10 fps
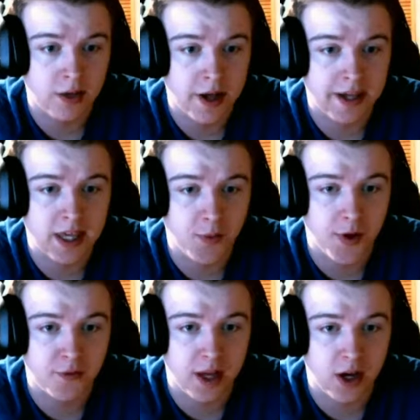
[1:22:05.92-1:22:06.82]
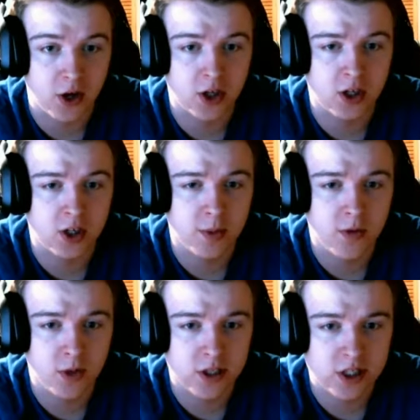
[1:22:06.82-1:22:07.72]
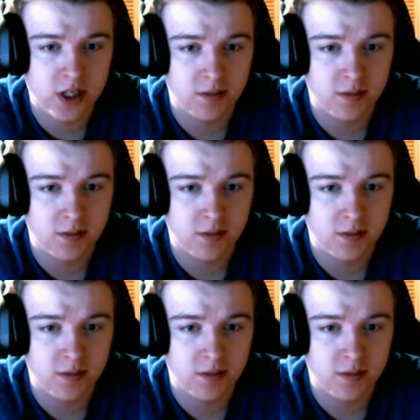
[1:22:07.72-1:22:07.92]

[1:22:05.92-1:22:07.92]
I can't wait for that. Are you going to come over and watch that?